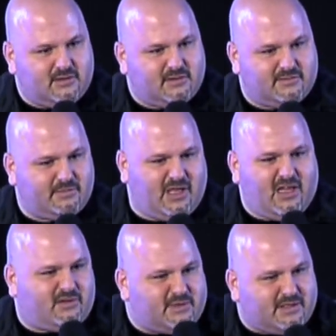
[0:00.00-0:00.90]
They
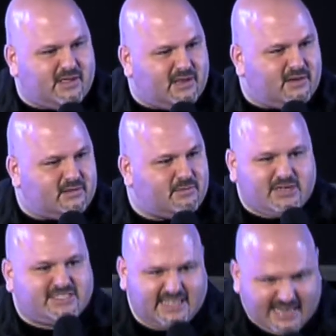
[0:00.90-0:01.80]
want, to, they want to
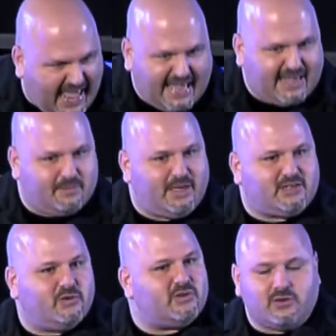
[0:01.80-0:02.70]
see you naked. I'm like,
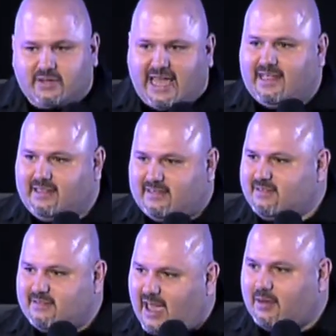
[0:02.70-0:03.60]
dude, you don't get it. This is
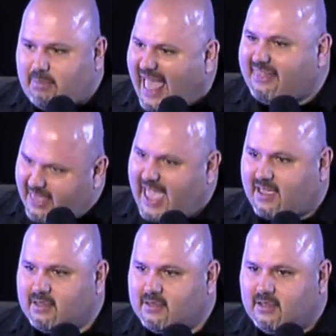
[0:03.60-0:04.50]
not a bad thing.
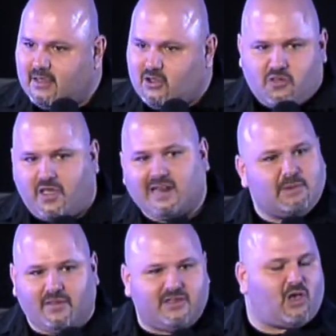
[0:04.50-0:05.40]
You're thinking
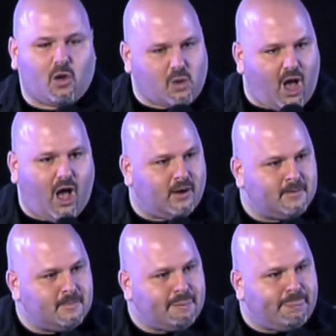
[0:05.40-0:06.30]
about this all wrong.
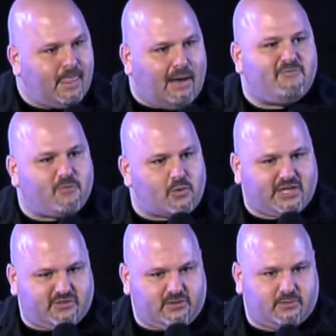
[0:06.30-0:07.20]
I'm
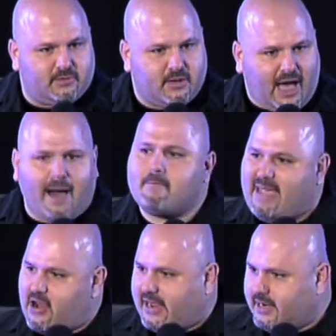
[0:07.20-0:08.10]
42, I'm
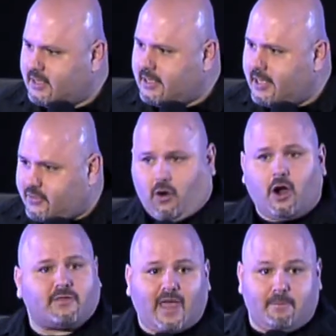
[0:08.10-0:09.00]
married. There
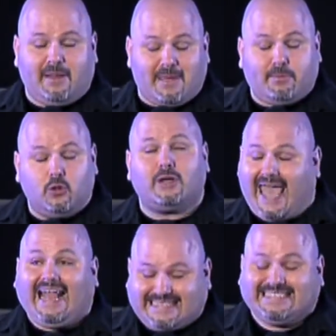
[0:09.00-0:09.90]
aren't that many people who
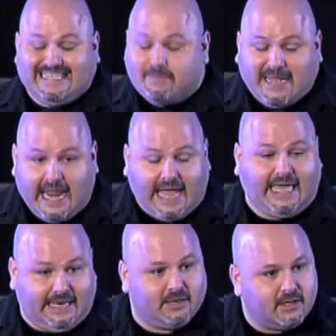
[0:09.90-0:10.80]
get to see me
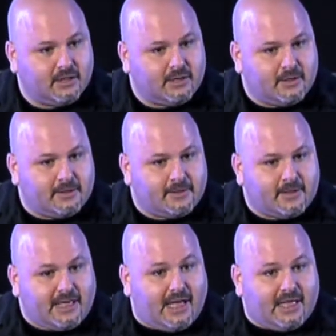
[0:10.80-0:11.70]
naked.
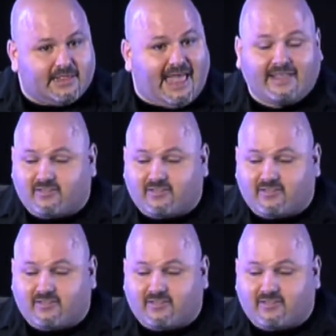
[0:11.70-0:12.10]
That's